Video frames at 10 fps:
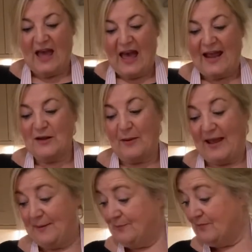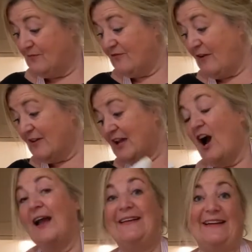Anyway, very
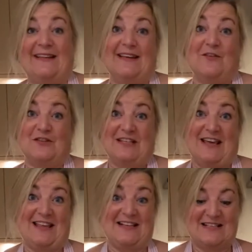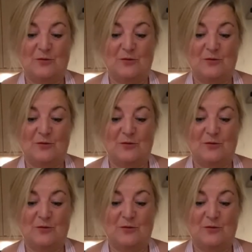kindly the other day they said,